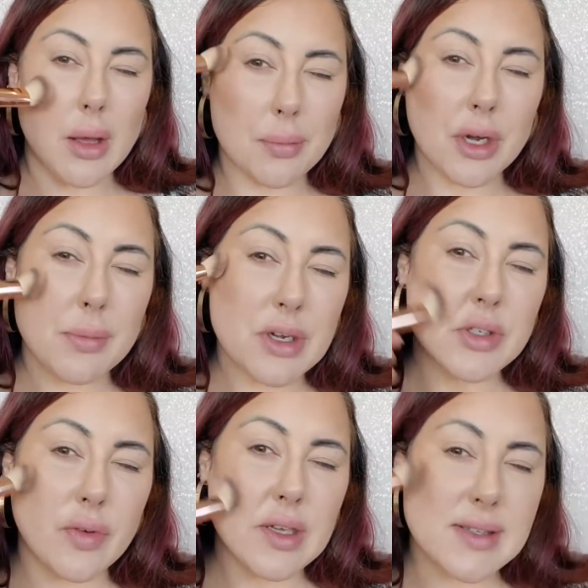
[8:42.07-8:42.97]
pretty much
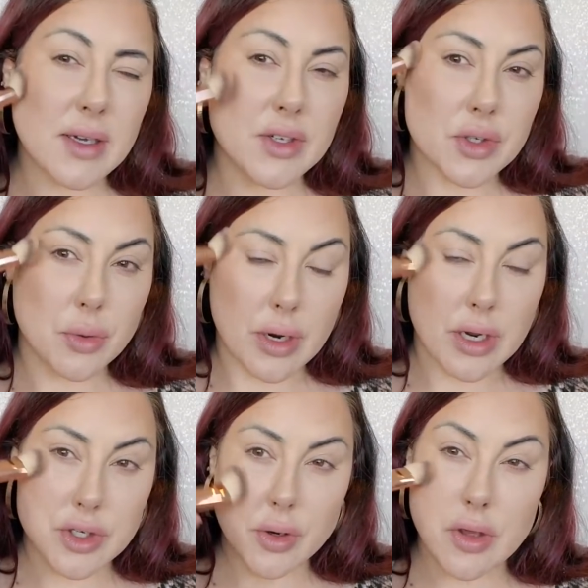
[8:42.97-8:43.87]
advanced contouring,
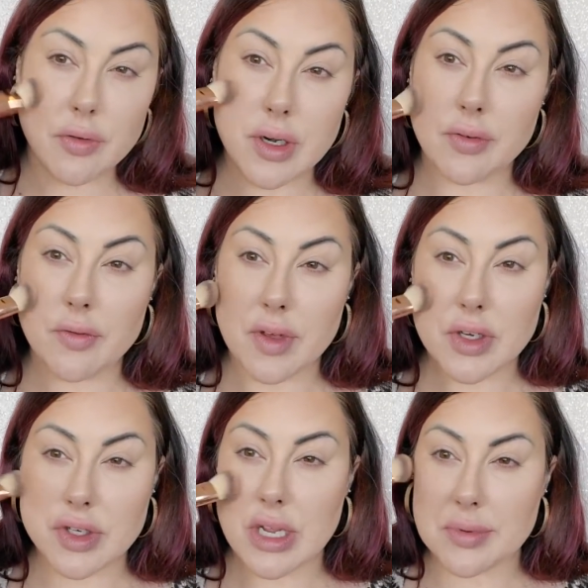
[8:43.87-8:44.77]
showing you for different
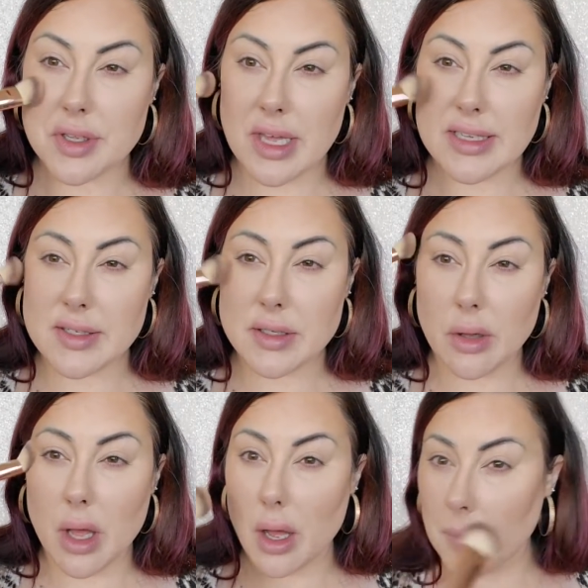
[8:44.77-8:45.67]
face shapes. So that's
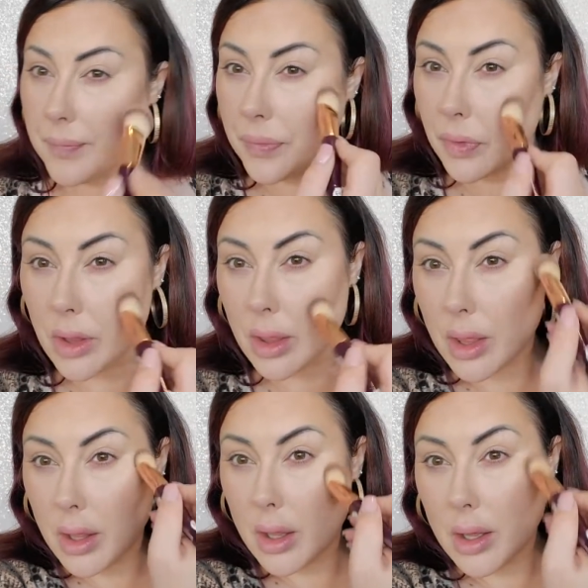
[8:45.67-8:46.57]
still up.
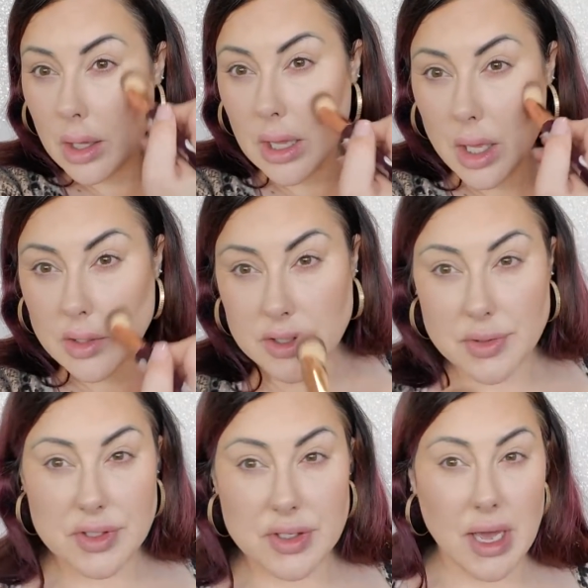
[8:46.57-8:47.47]
Okay. Do you
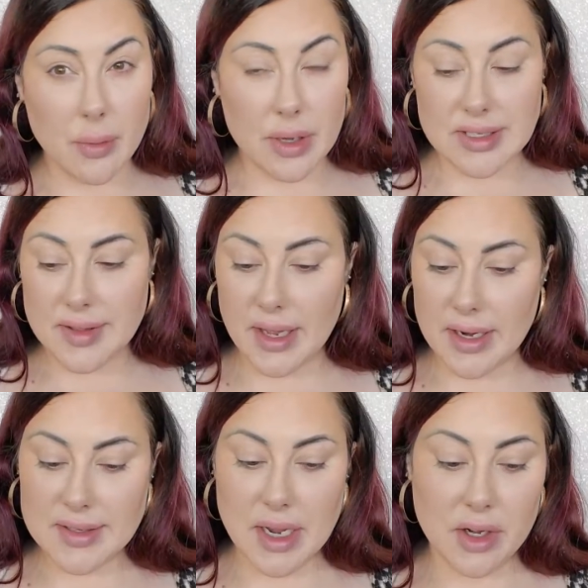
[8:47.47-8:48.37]
see how easy that
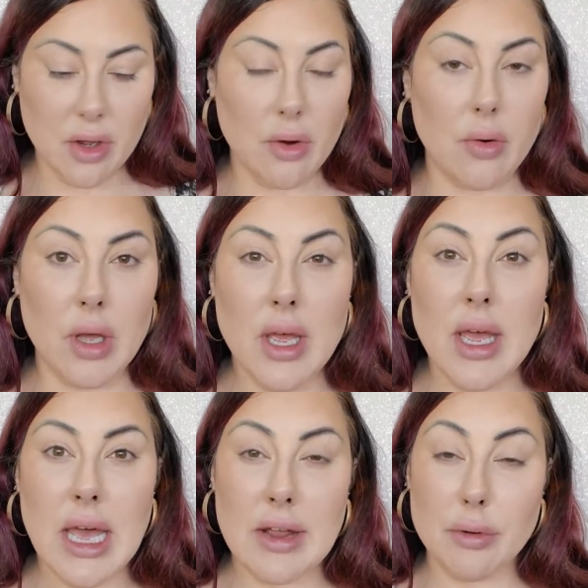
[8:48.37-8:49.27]
is? I know
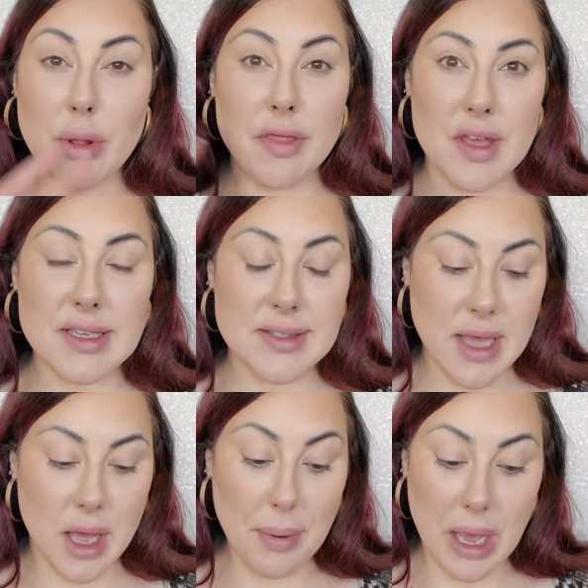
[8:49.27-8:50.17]
everyone thinks
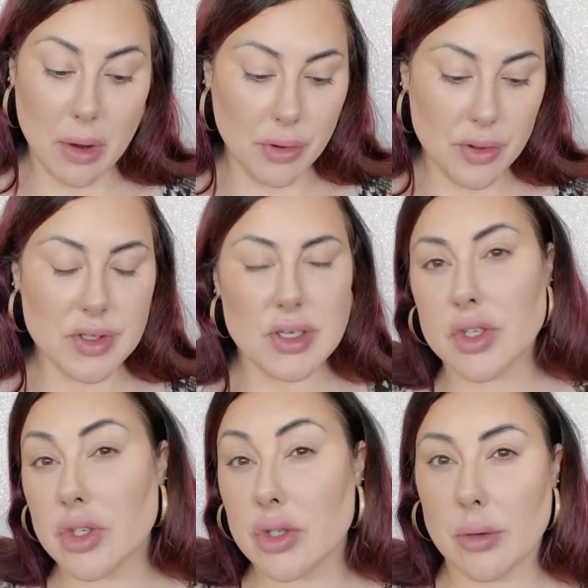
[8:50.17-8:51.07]
that powders is
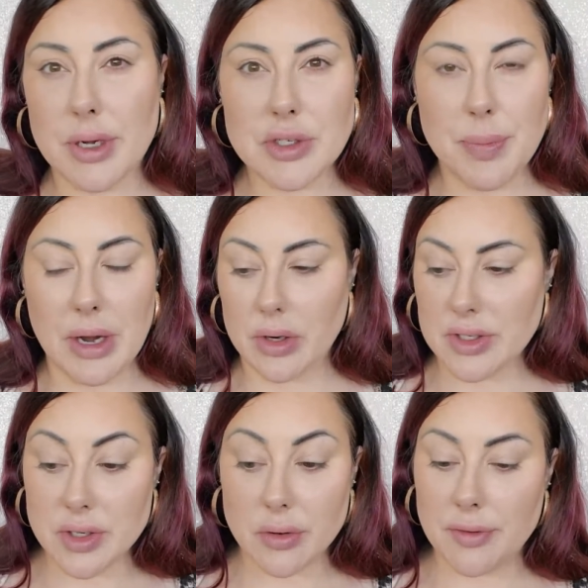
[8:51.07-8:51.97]
so much better.
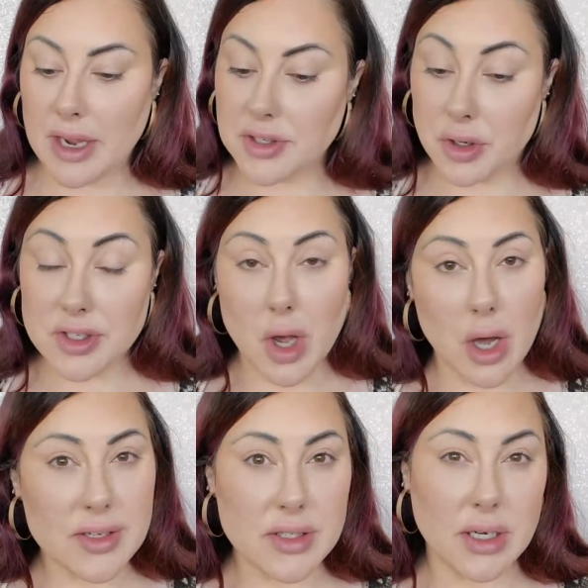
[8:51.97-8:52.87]
It's so faster. It's
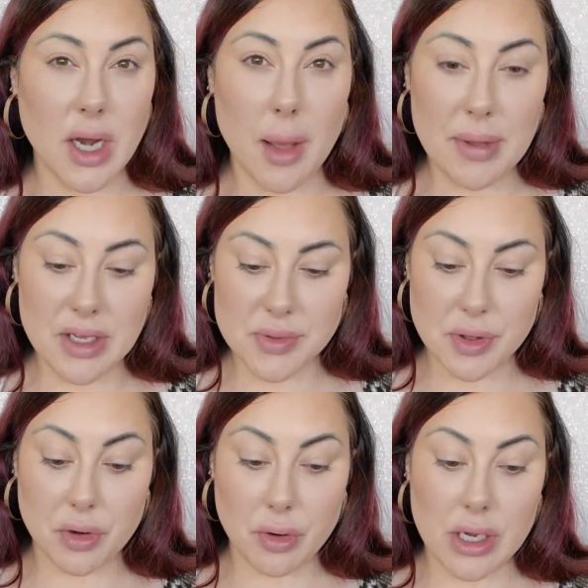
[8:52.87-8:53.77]
honestly not, because
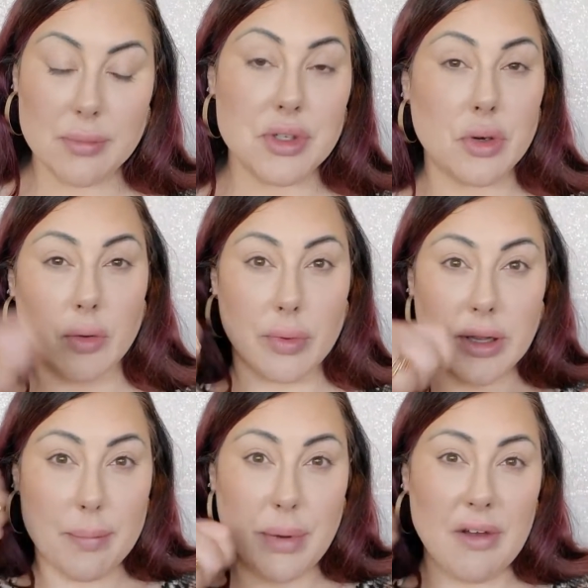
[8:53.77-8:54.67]
with creams, you can
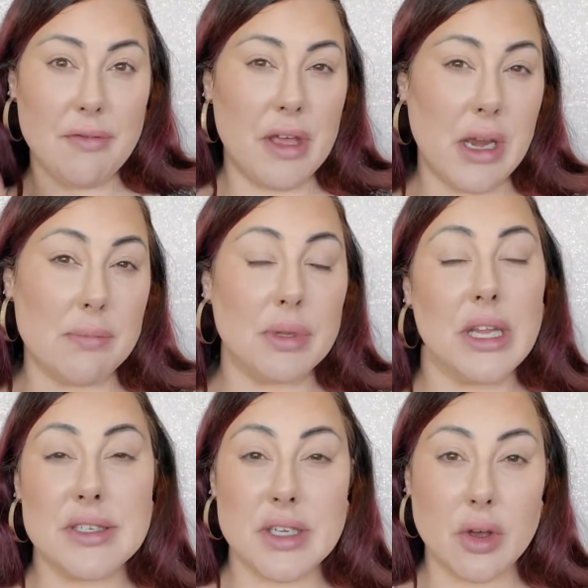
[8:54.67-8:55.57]
really buff it and
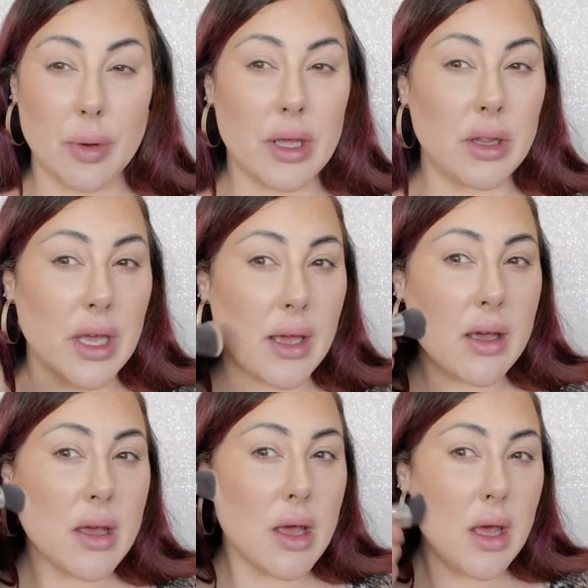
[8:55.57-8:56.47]
blend it
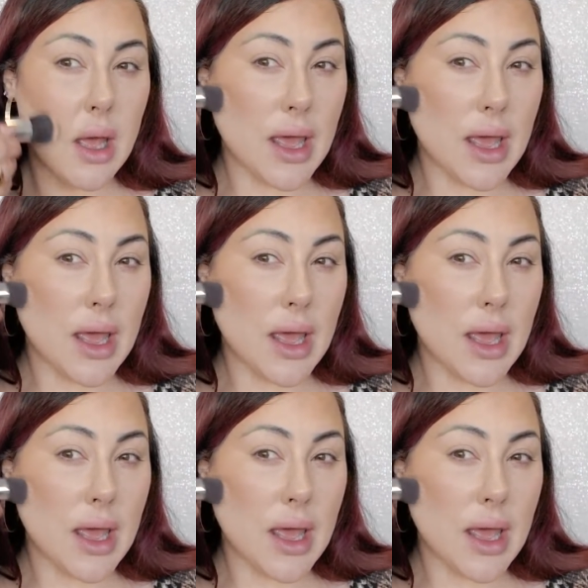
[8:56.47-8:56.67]
quickly.